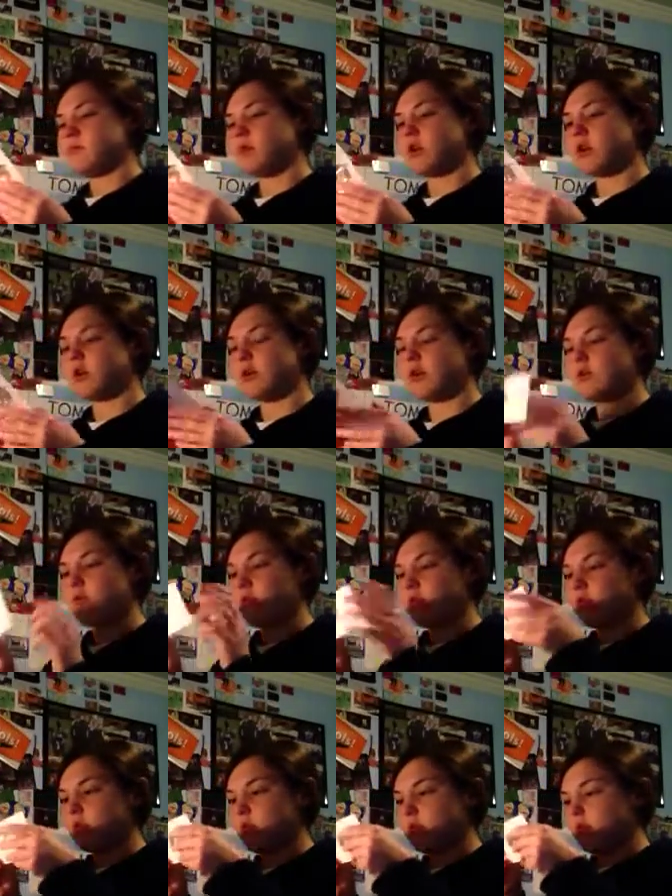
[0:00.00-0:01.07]
looking
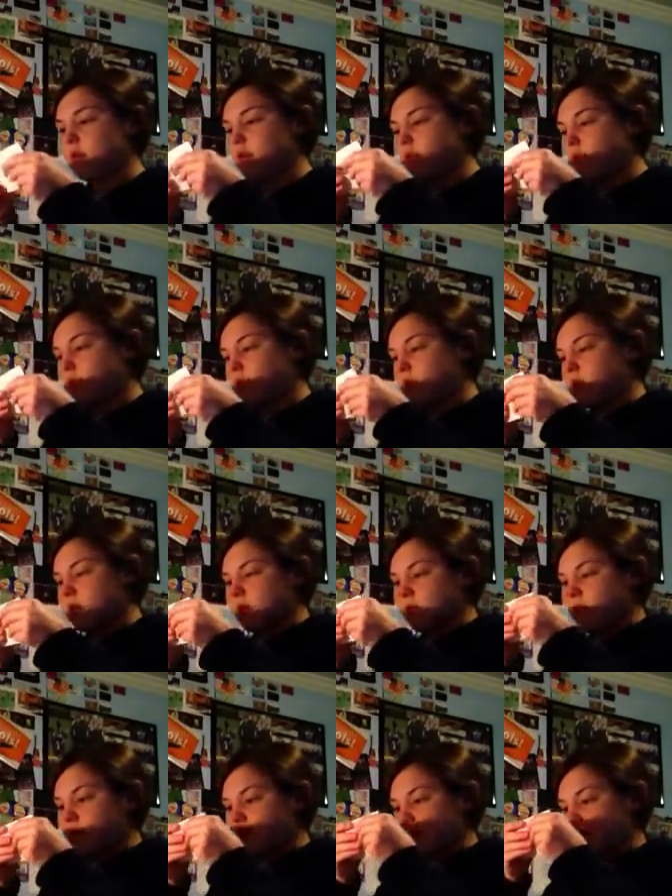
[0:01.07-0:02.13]
through the
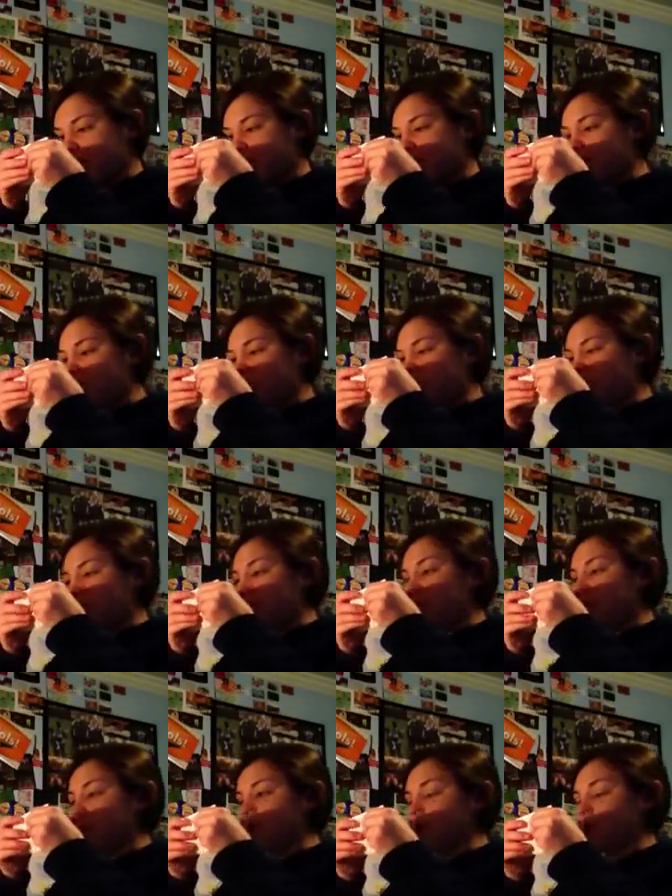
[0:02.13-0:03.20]
hole made by the
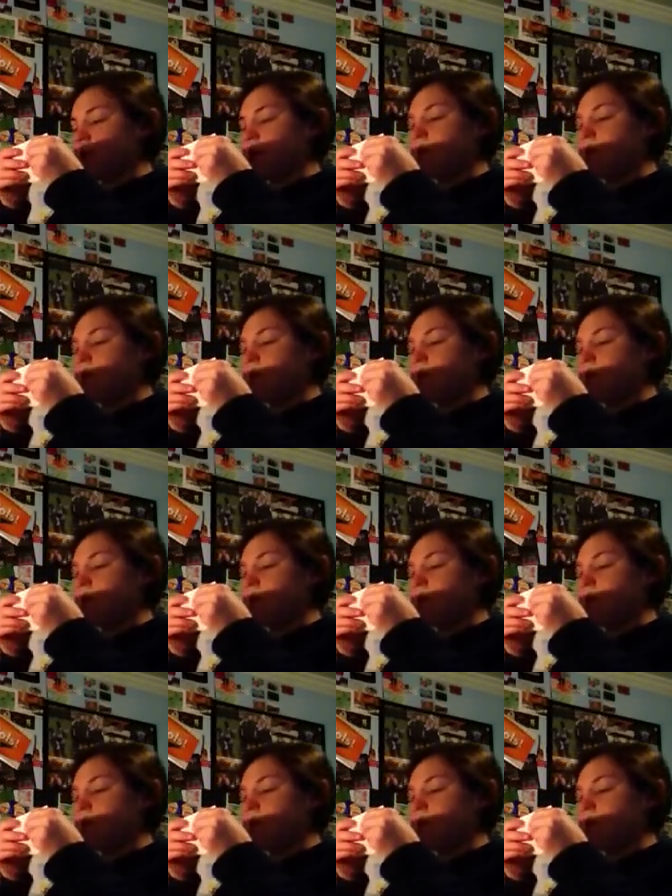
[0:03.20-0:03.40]
pencil, which is